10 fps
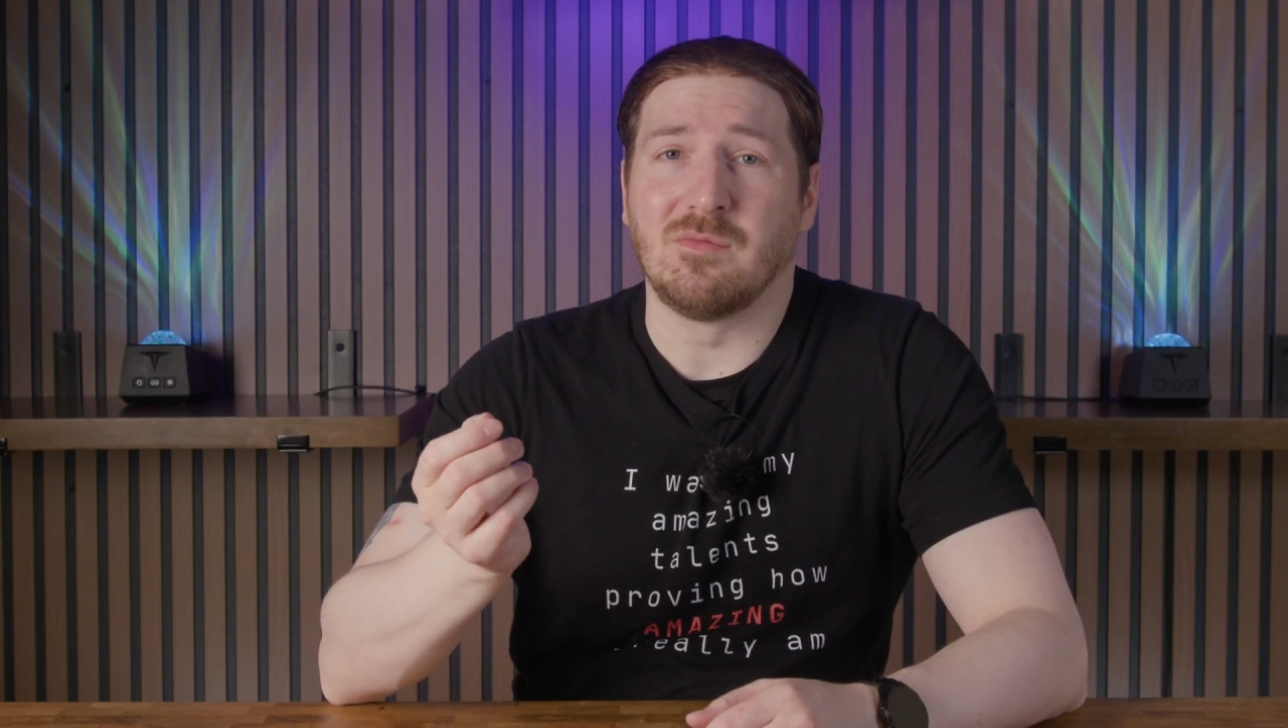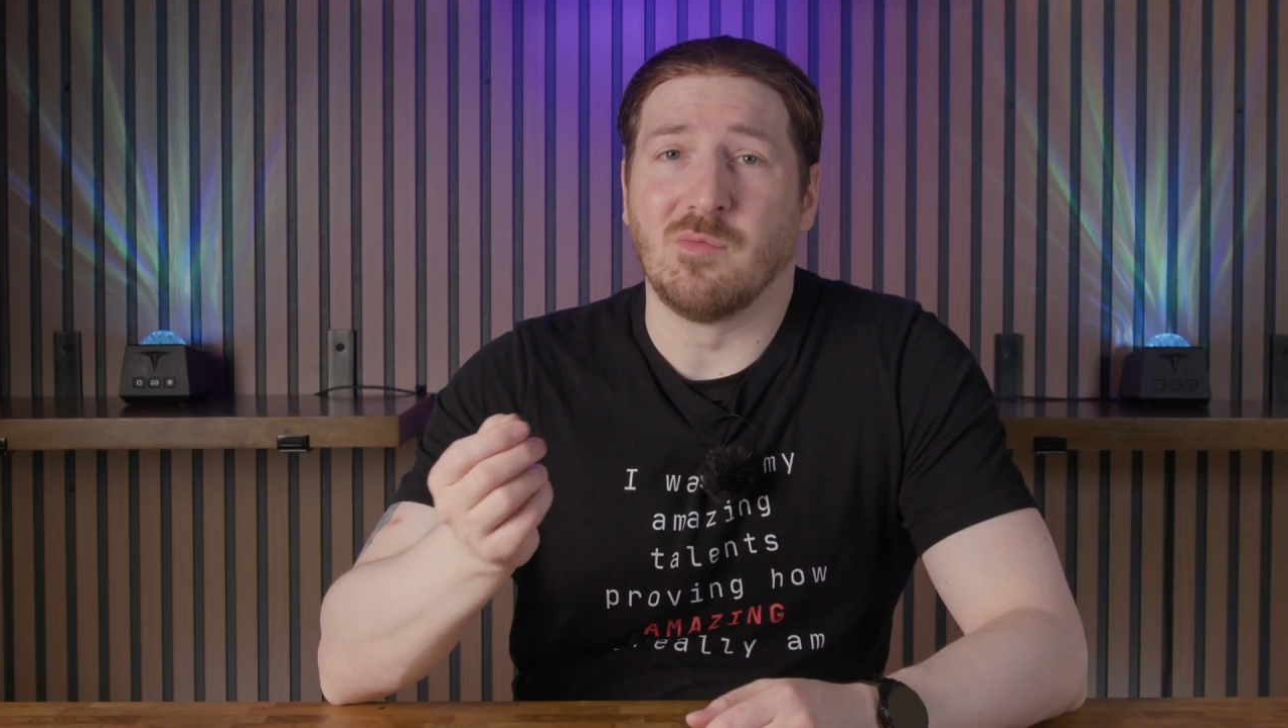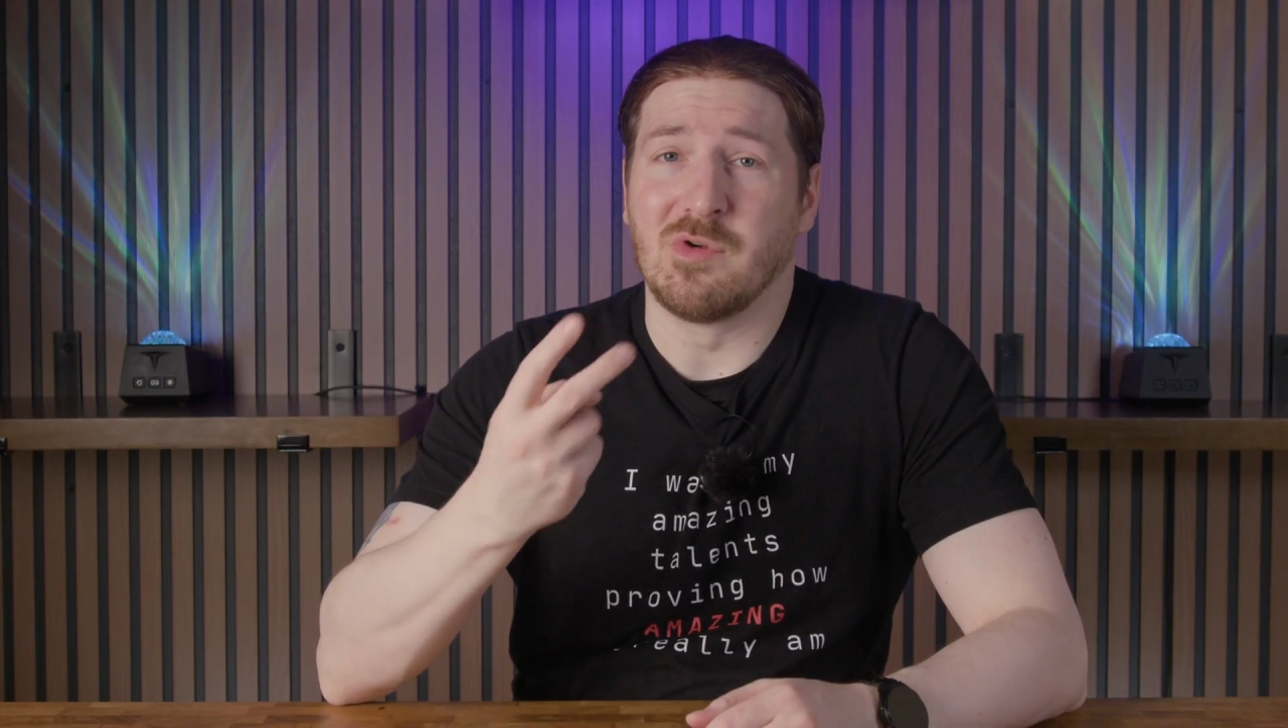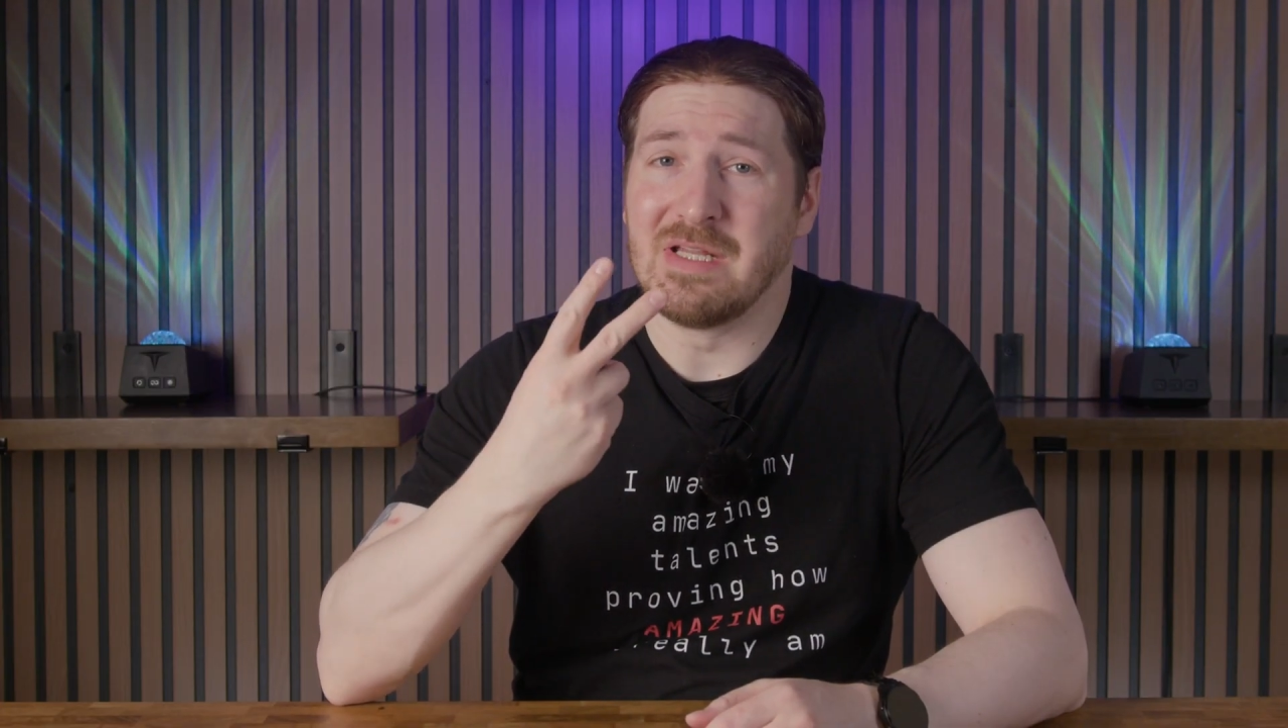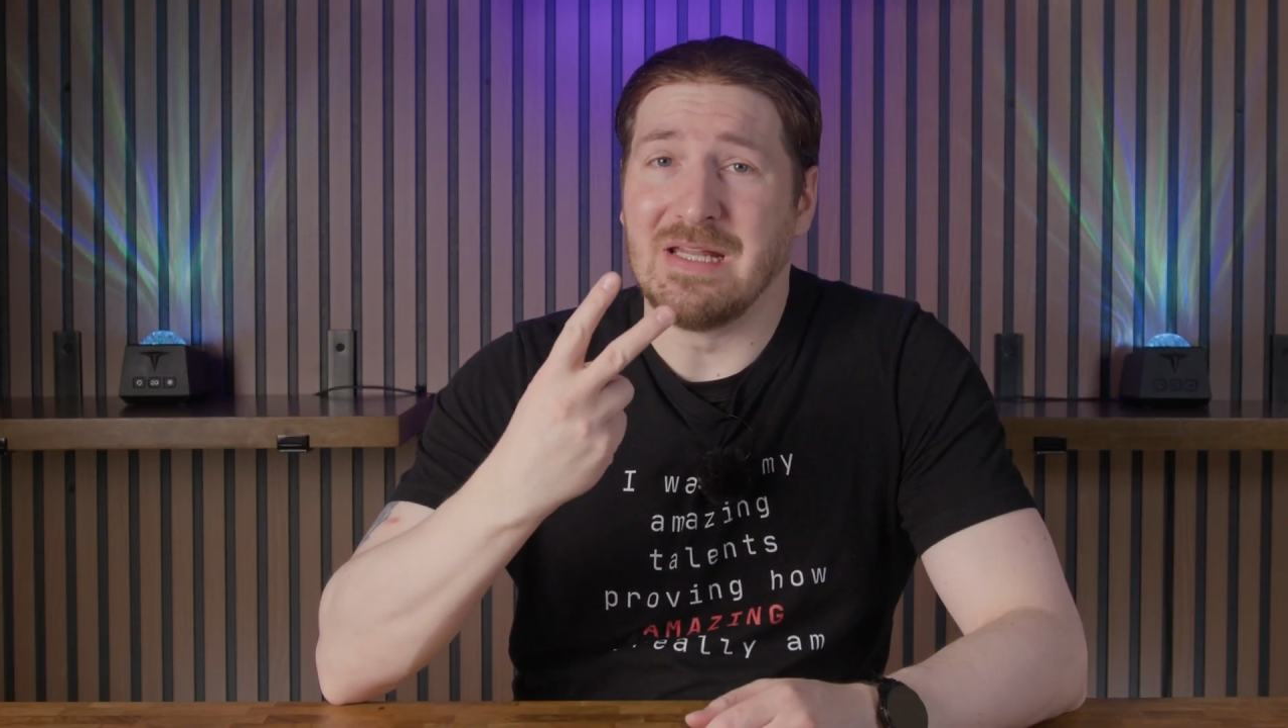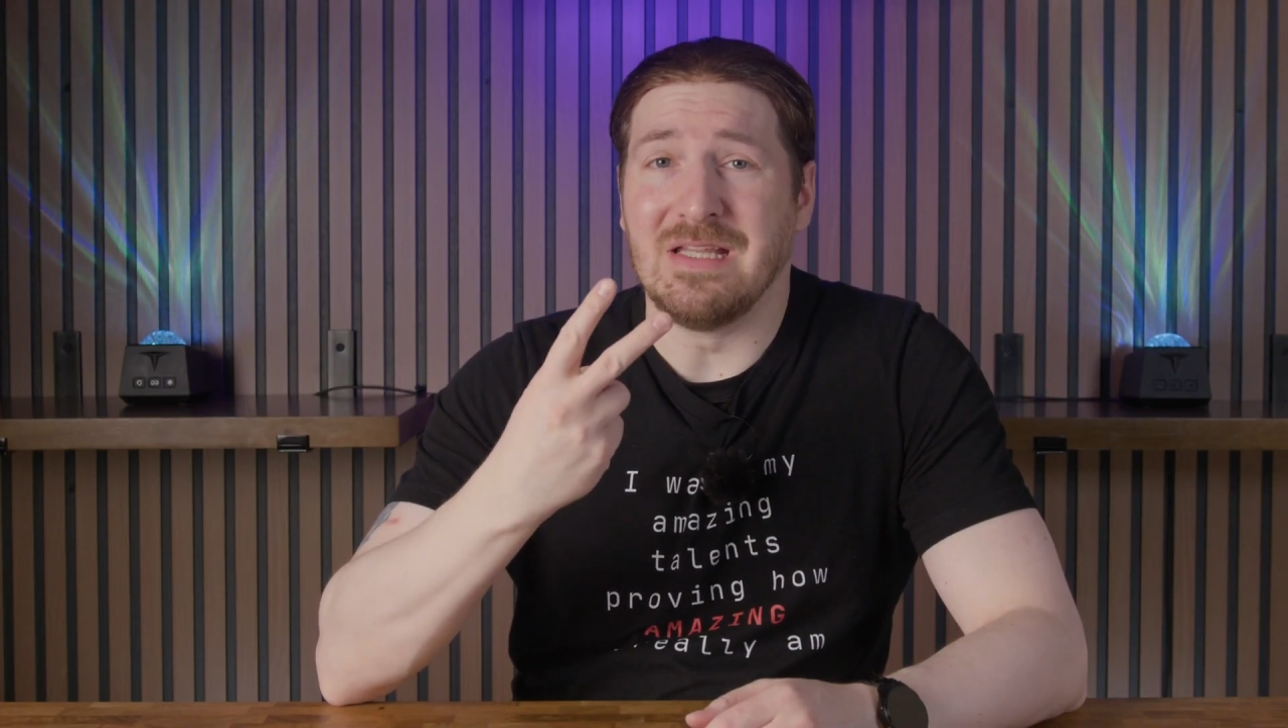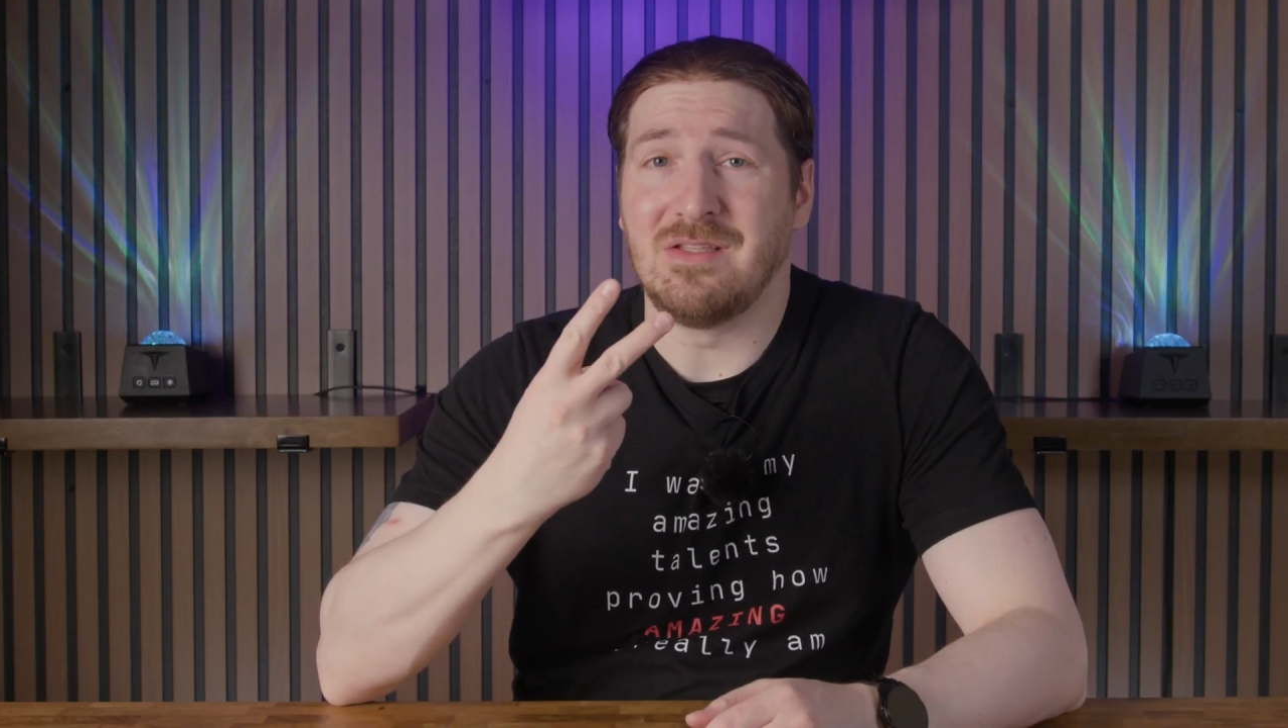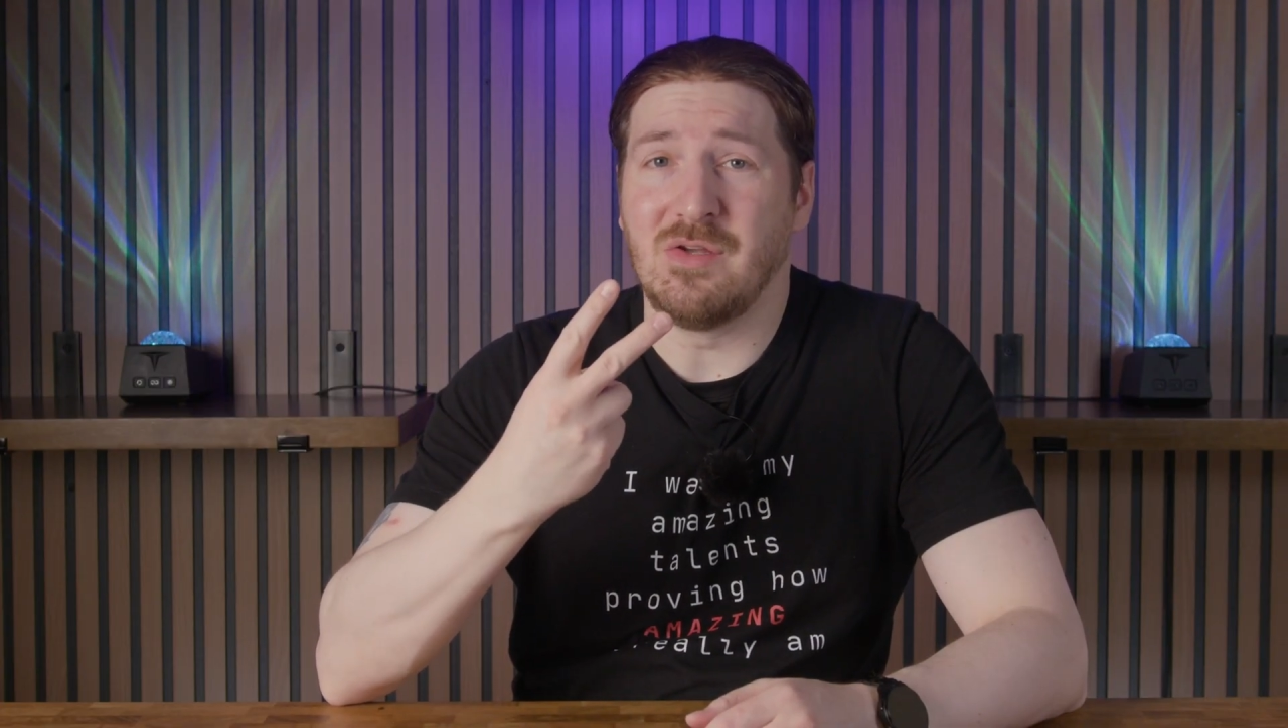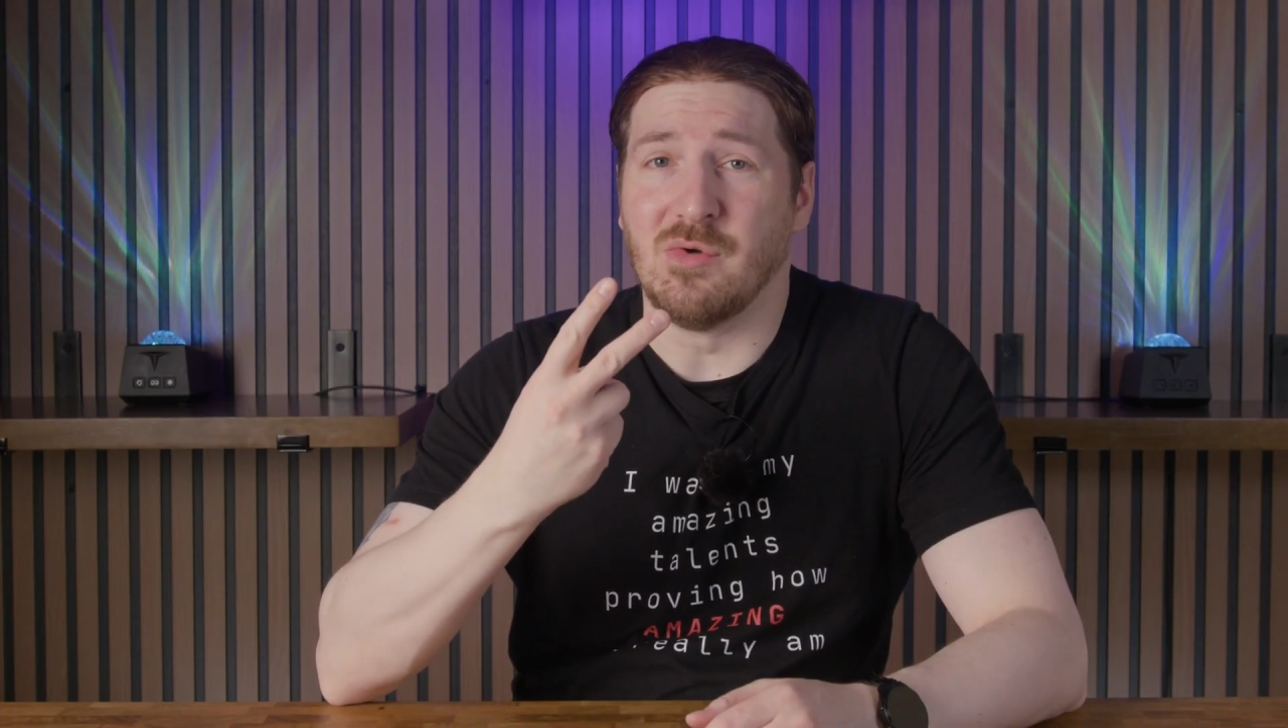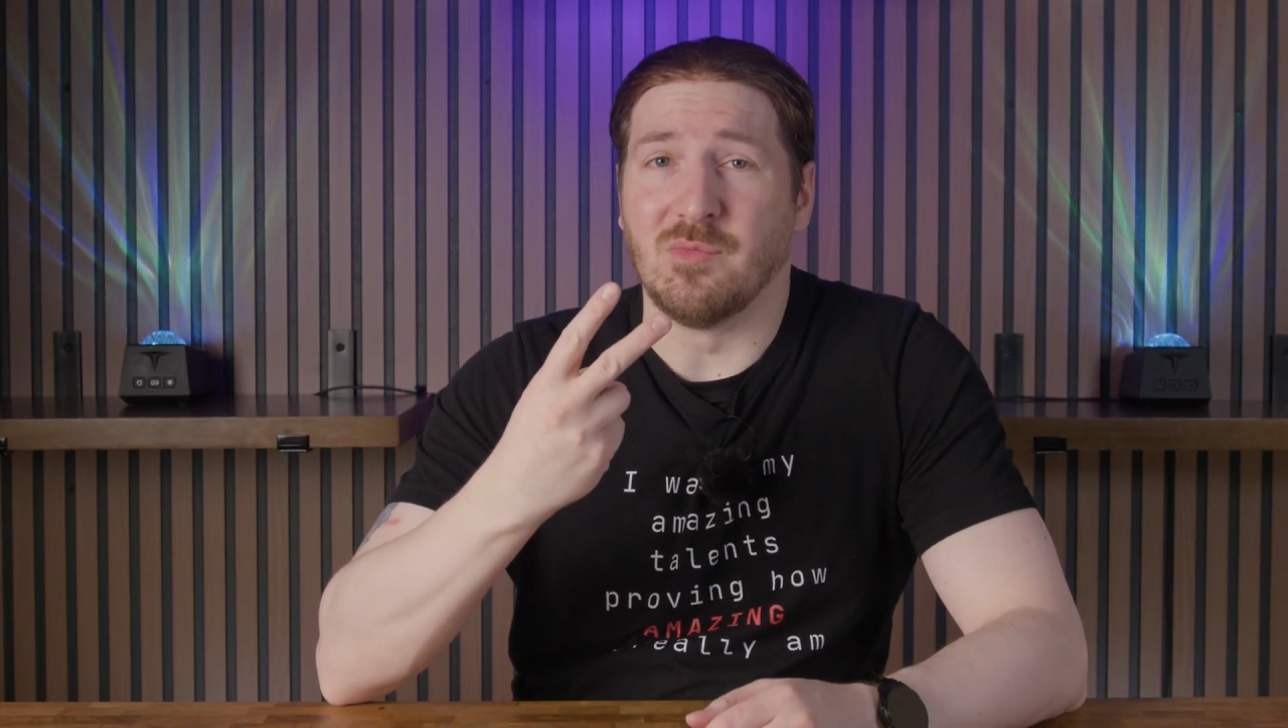we're going to
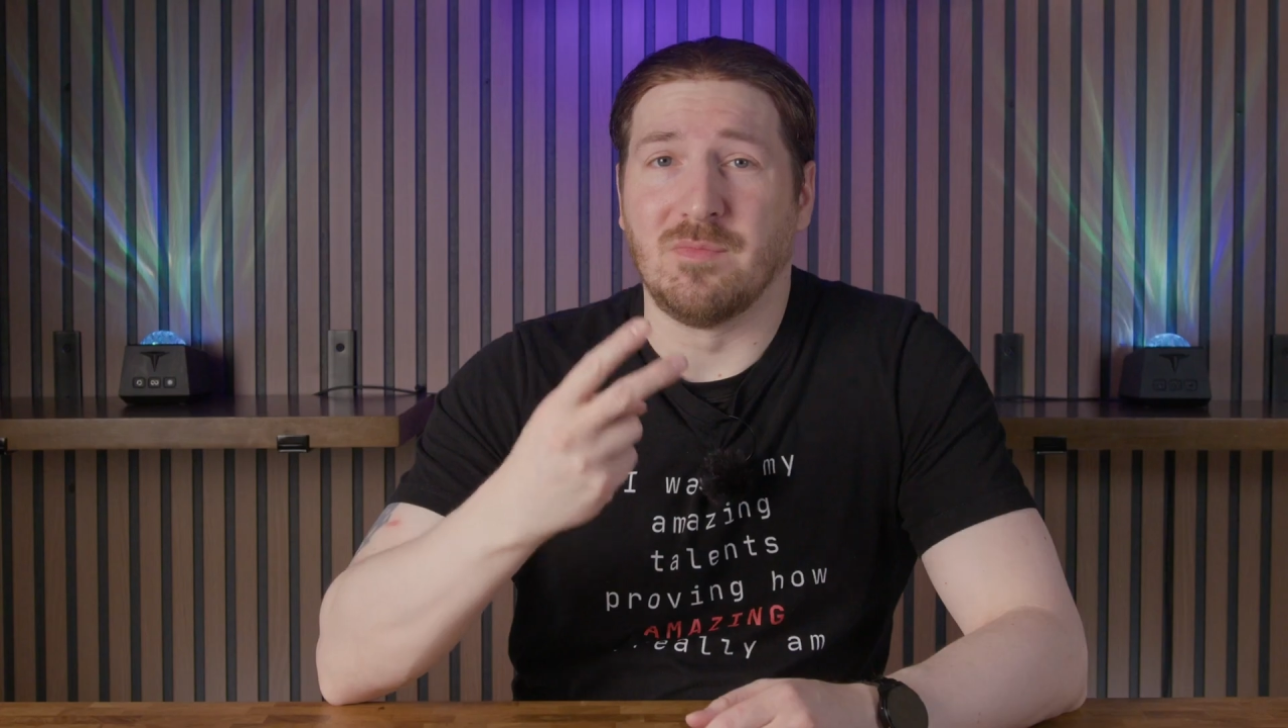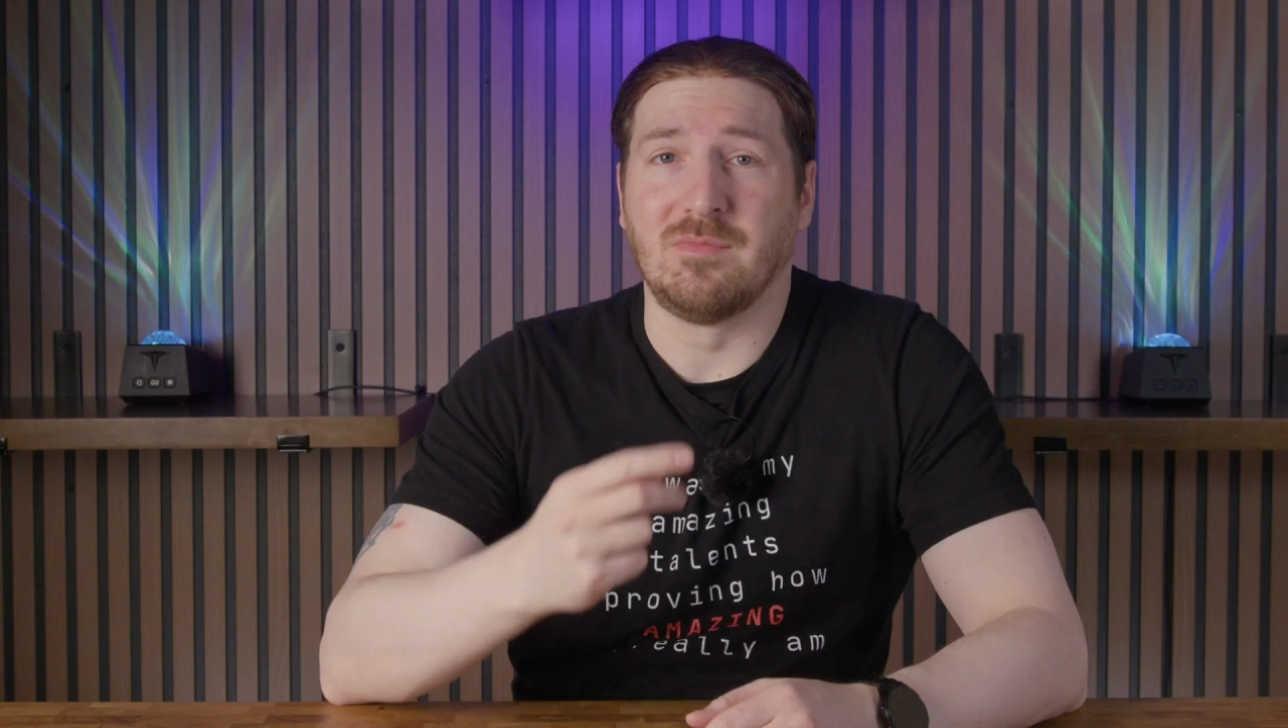need two.